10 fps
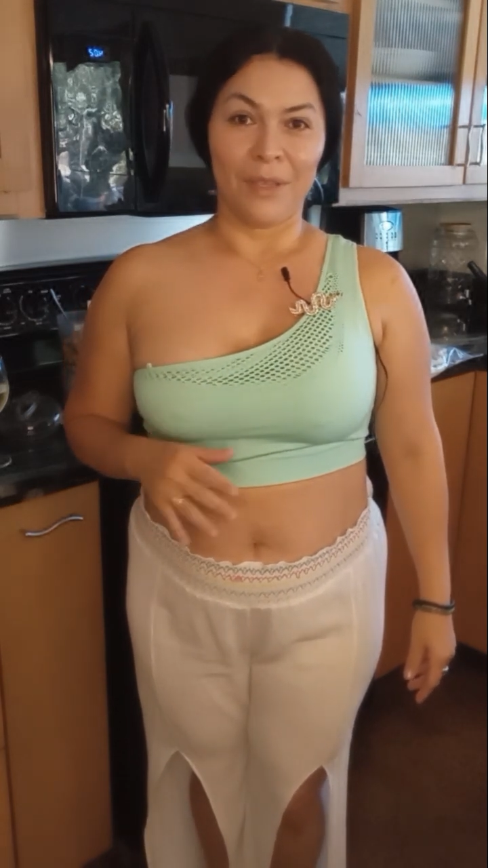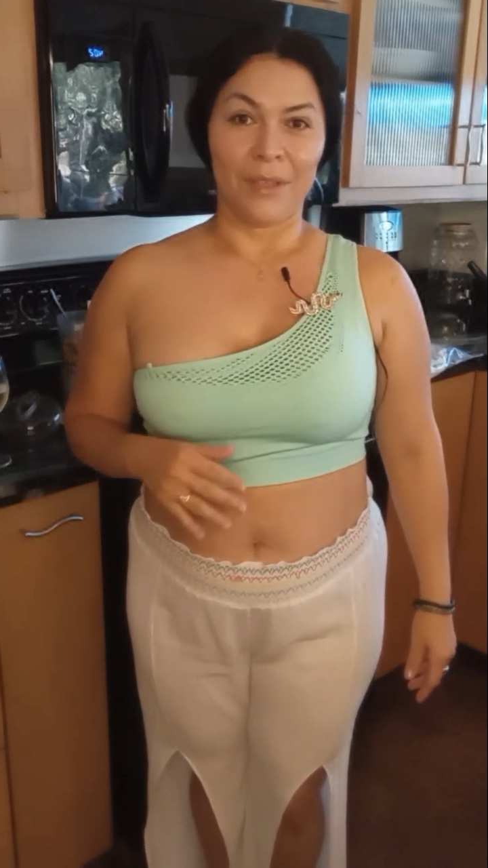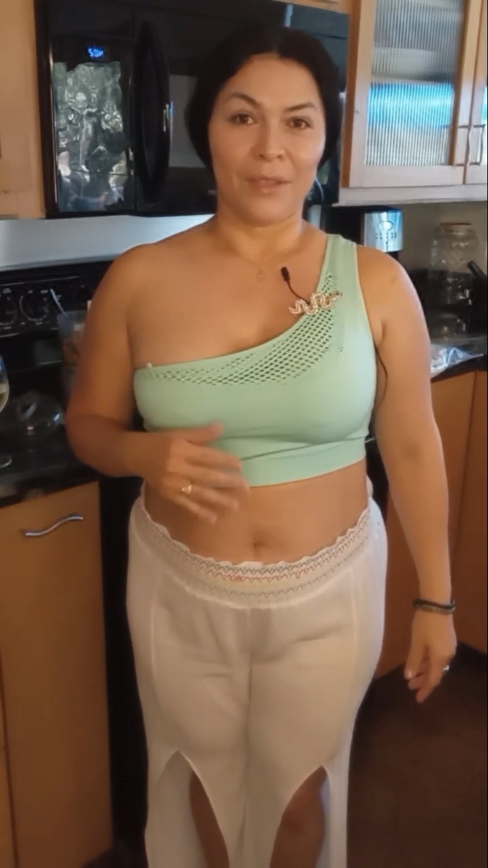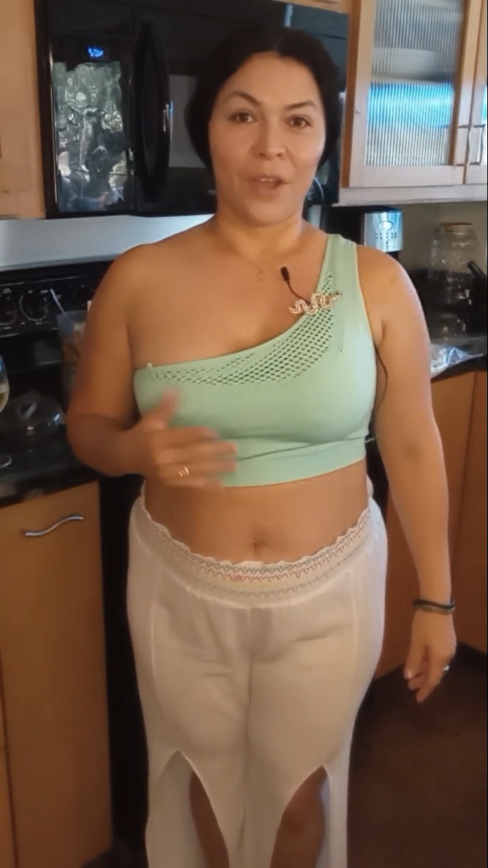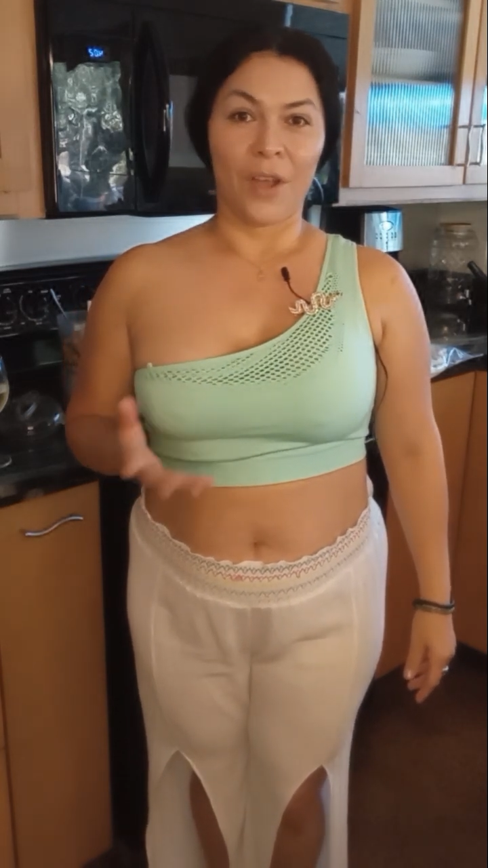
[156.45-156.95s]

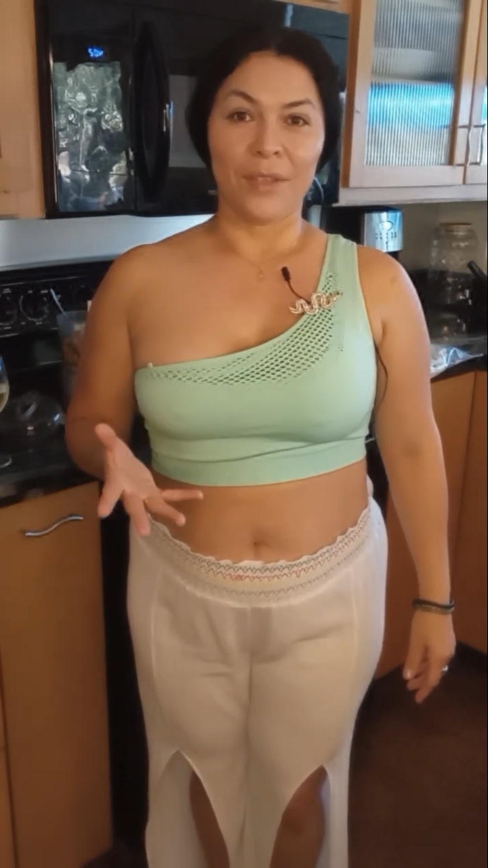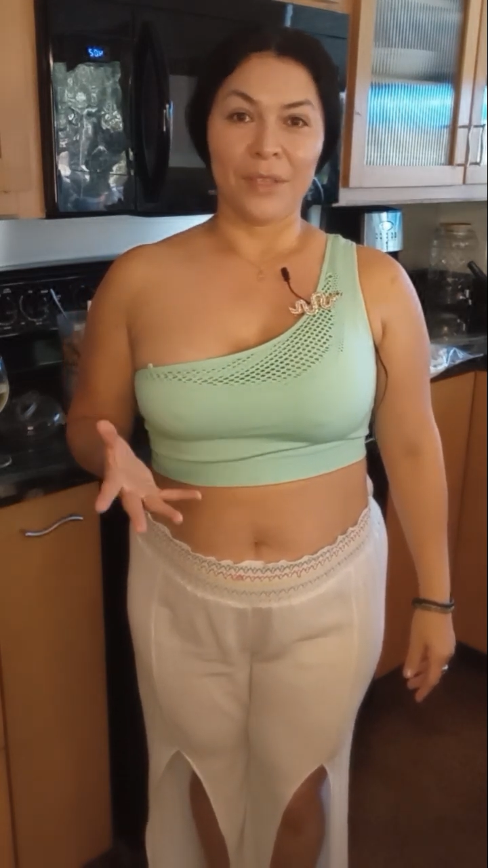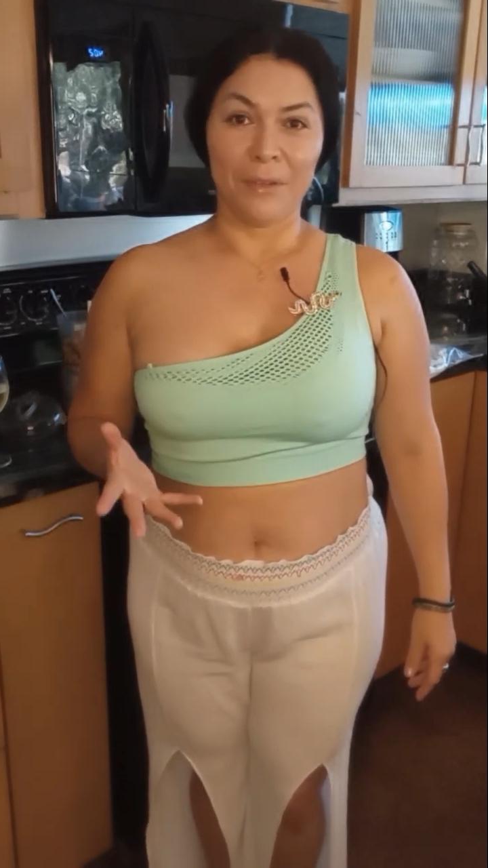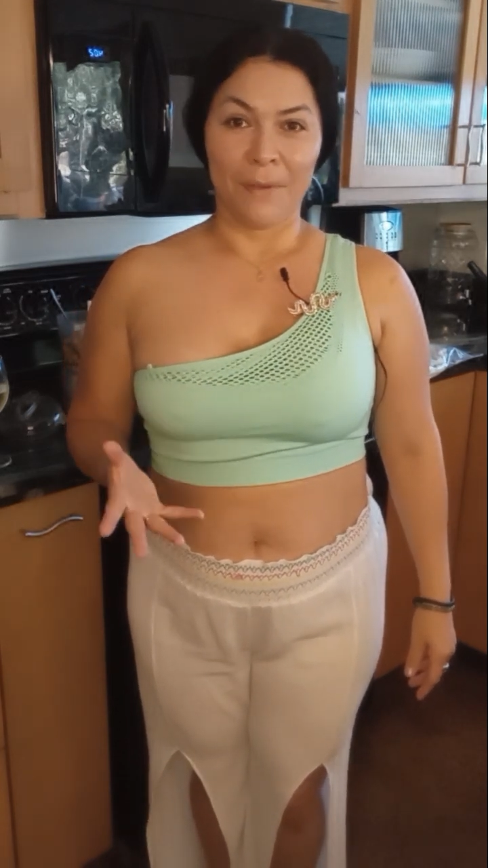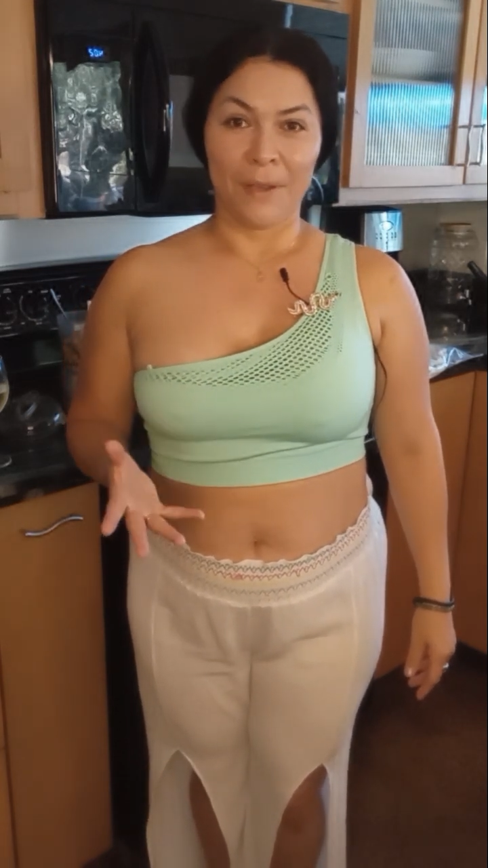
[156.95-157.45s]
is cause and
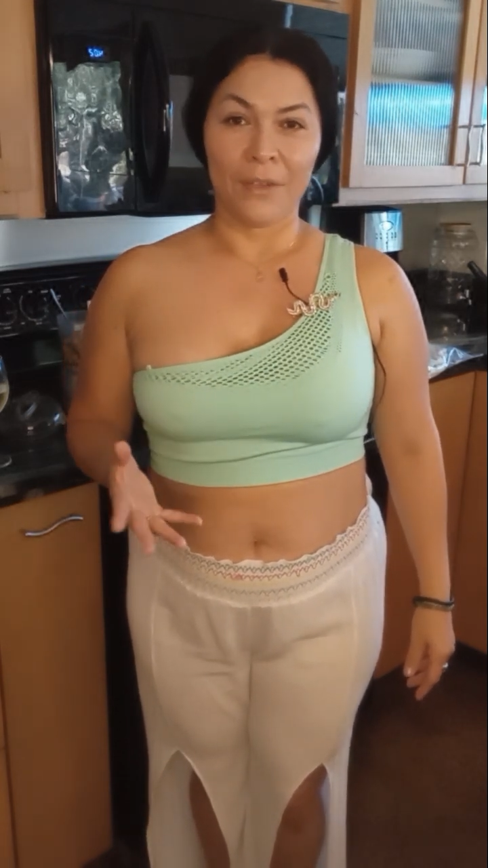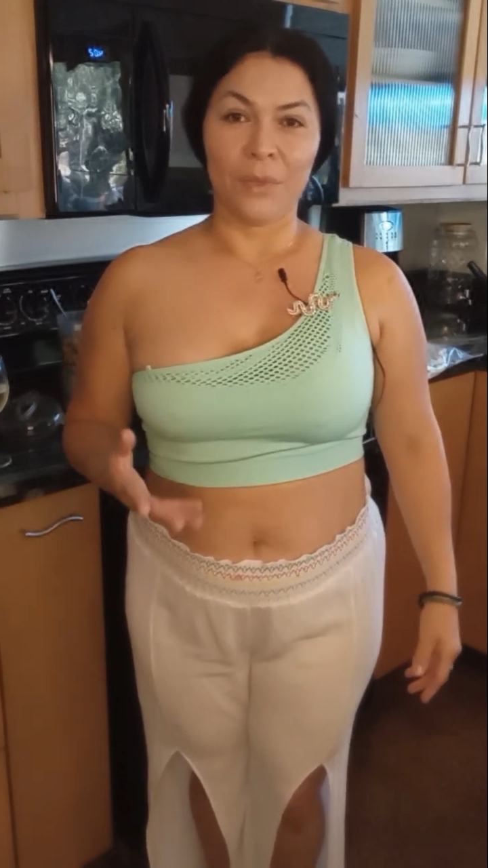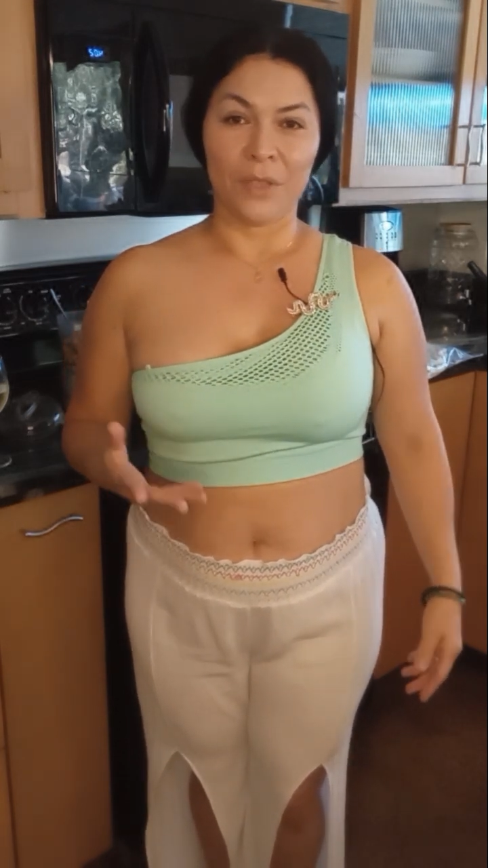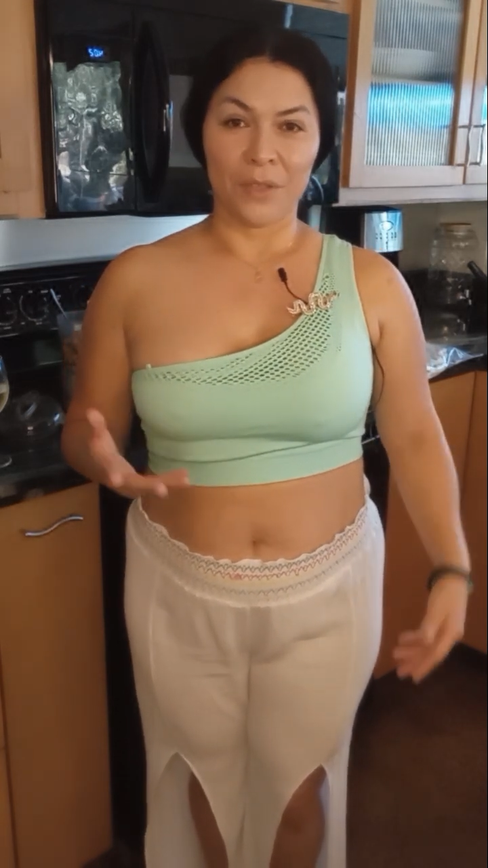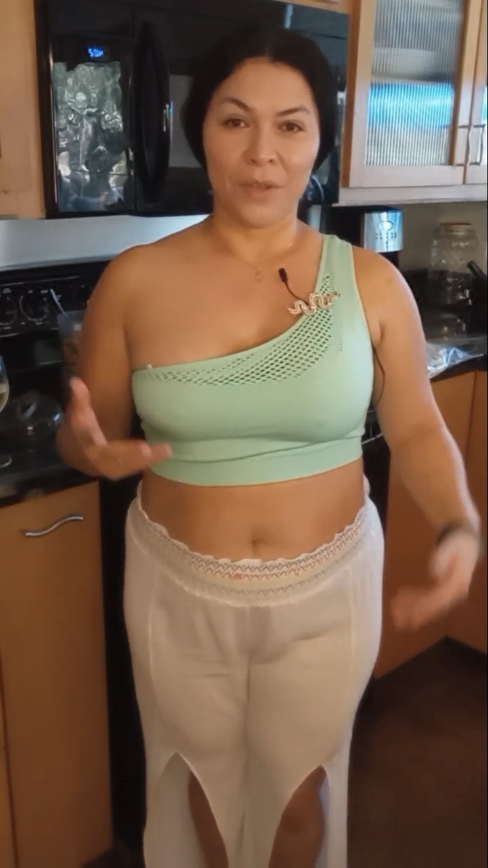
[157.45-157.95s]
effect,
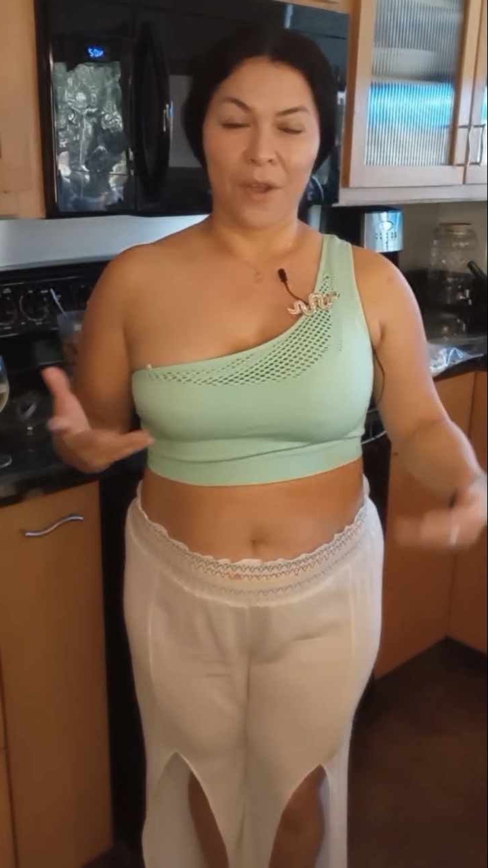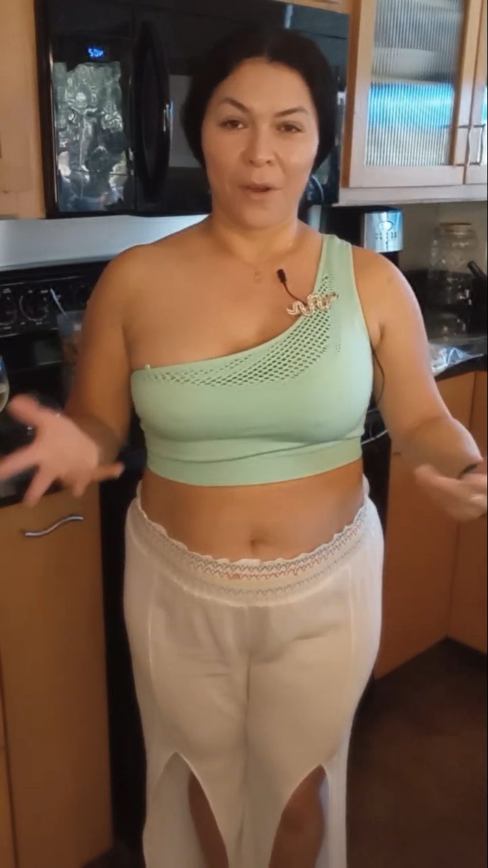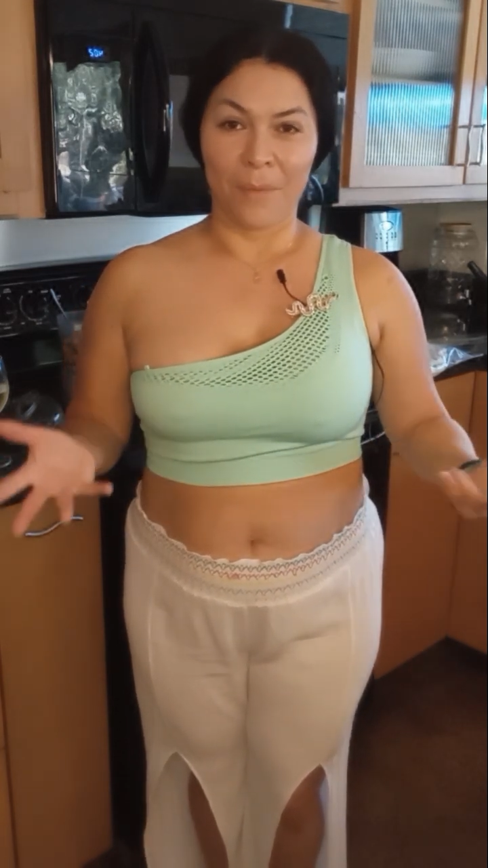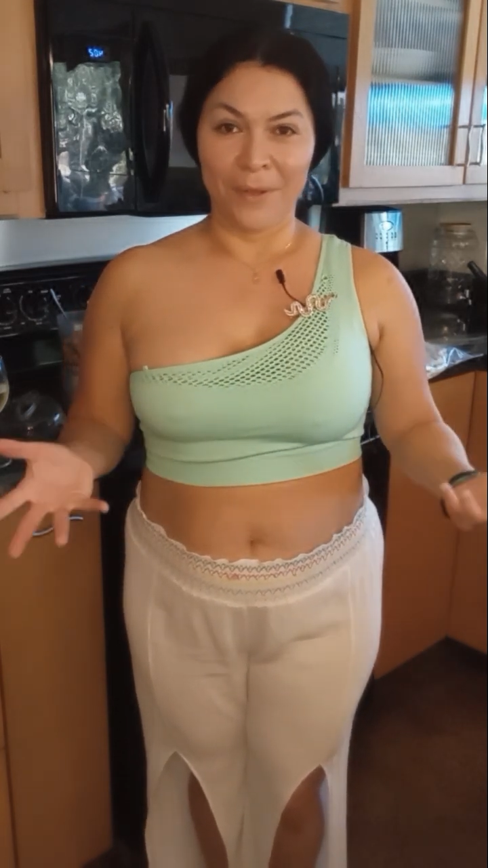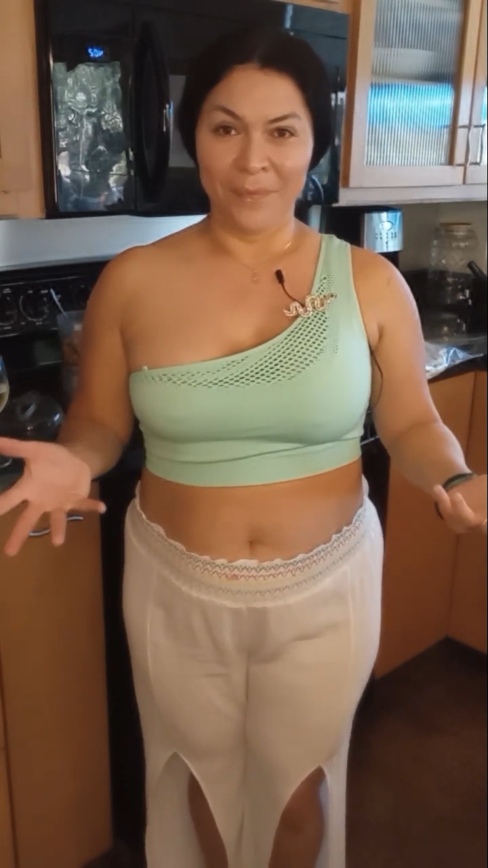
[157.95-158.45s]
which is karma.